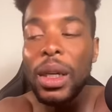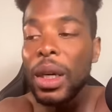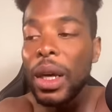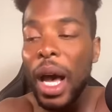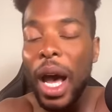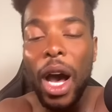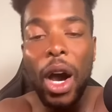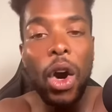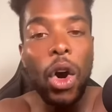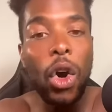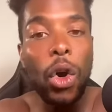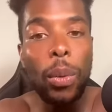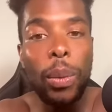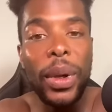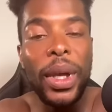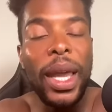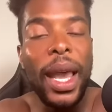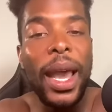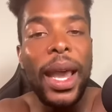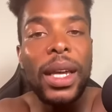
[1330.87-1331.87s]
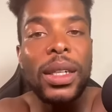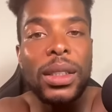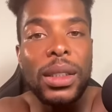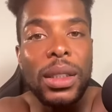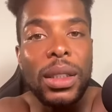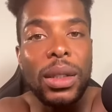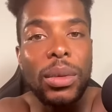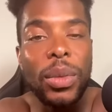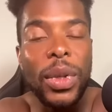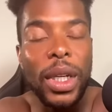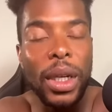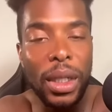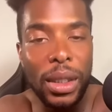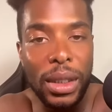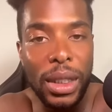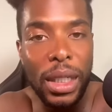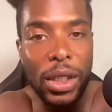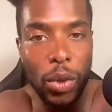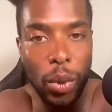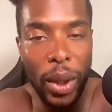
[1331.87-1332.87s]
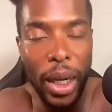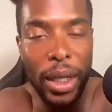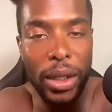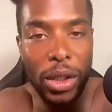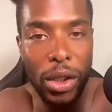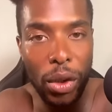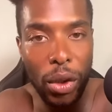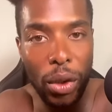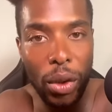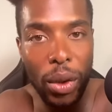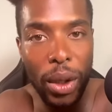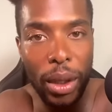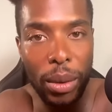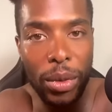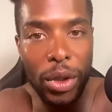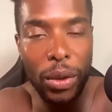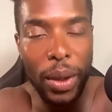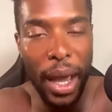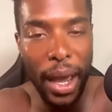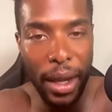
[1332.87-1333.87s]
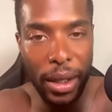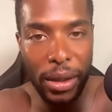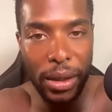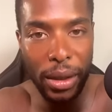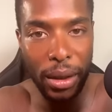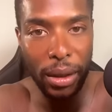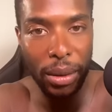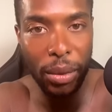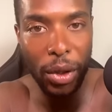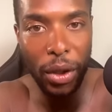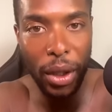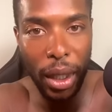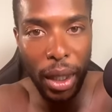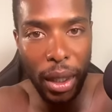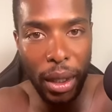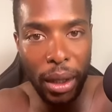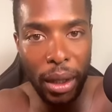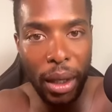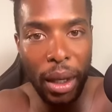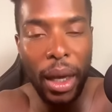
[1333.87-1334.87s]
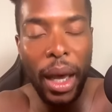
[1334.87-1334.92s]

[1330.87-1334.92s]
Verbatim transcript: I hope he asked them, because that's what I told him to ask them, okay?